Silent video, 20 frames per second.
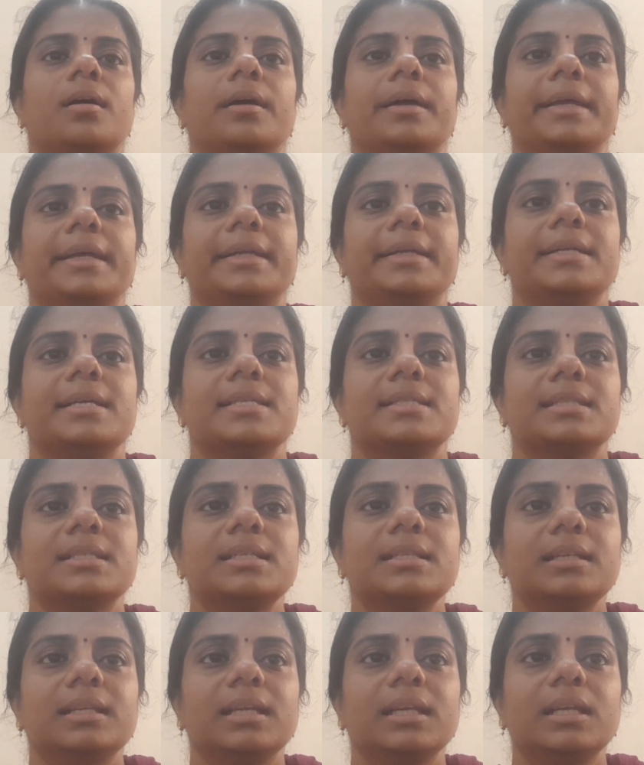It
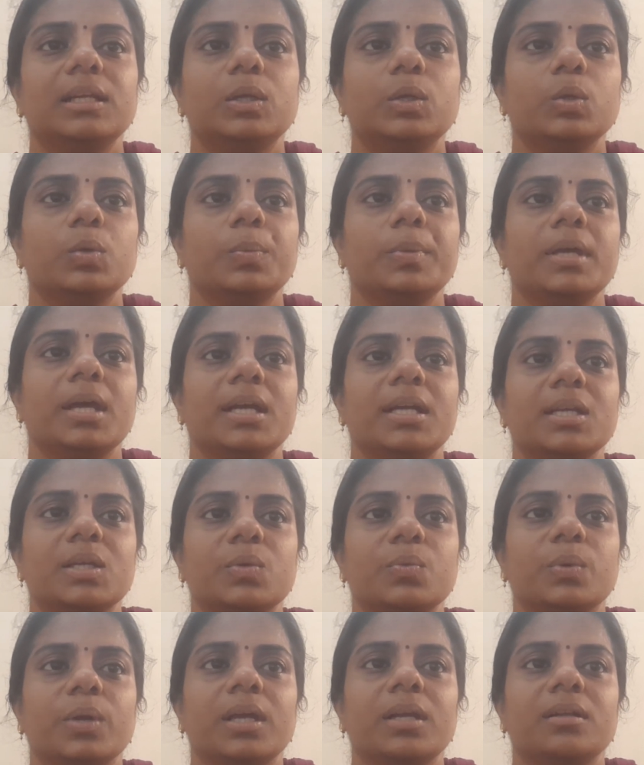doesn't need to be
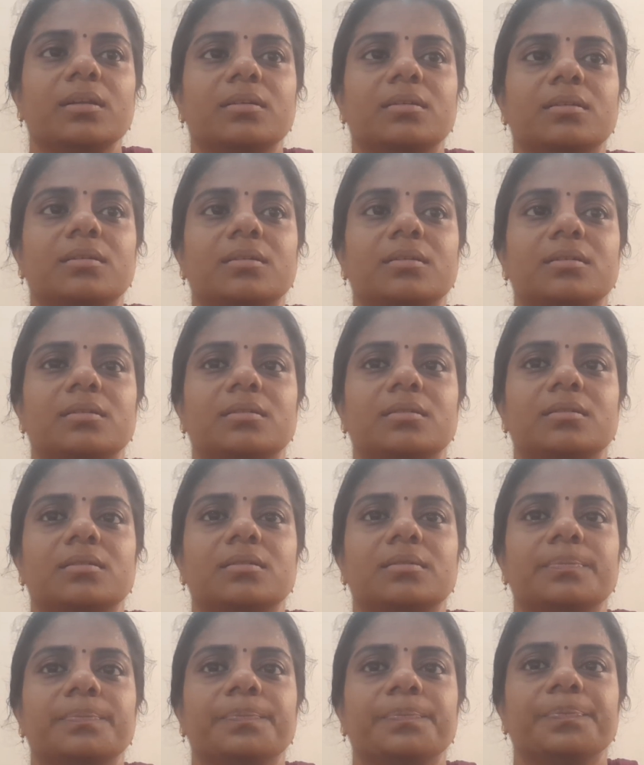adequate
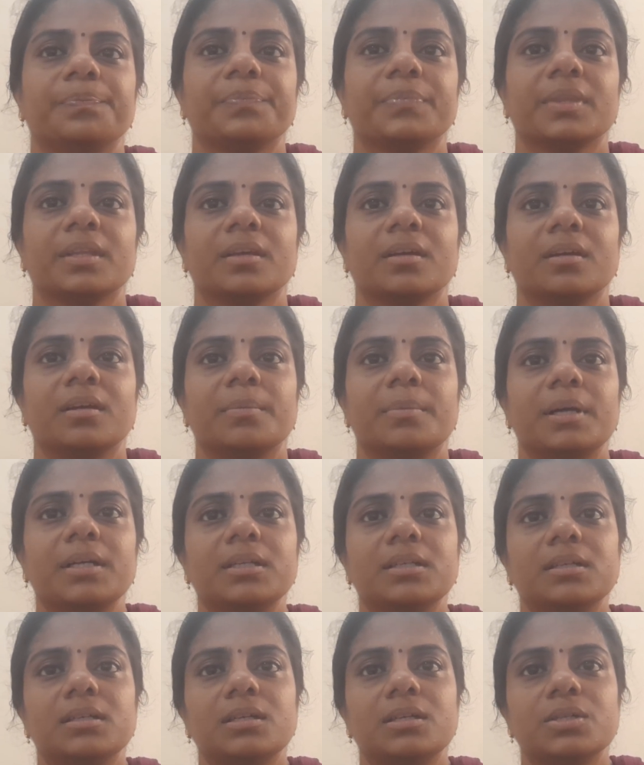
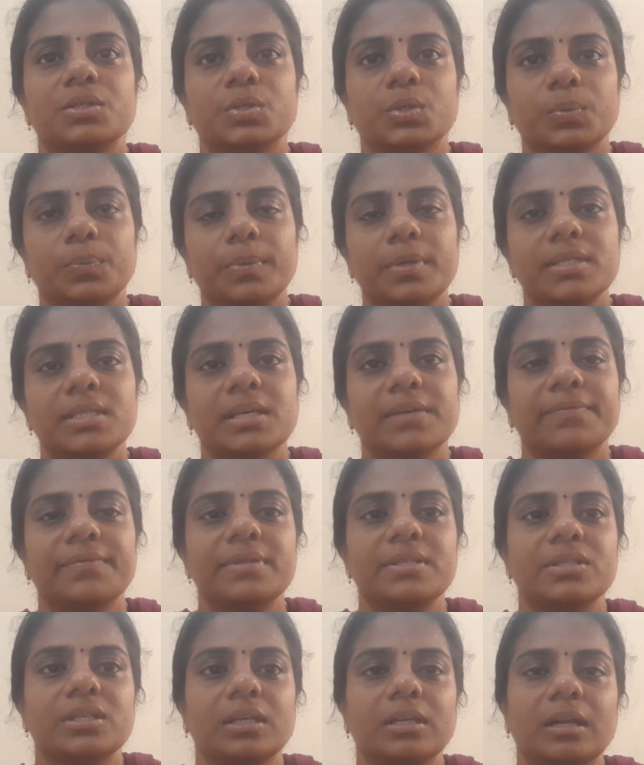but should be
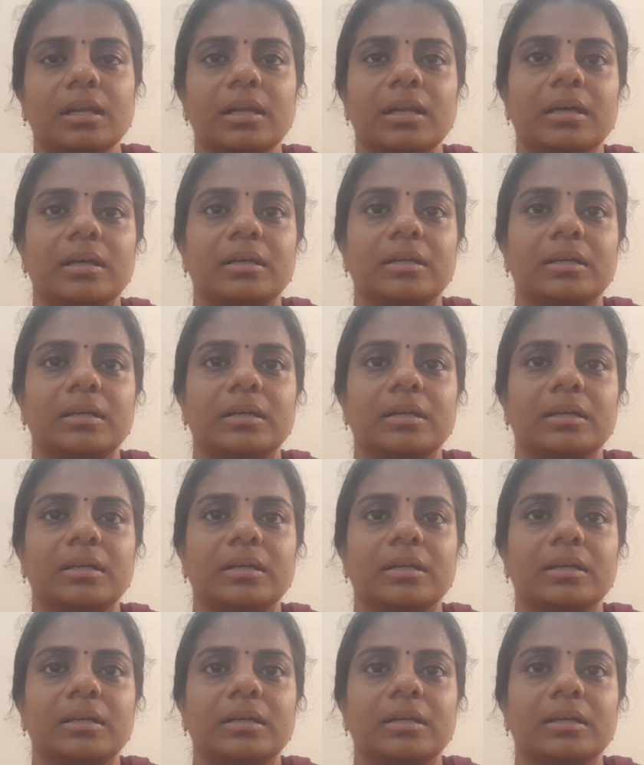sufficient and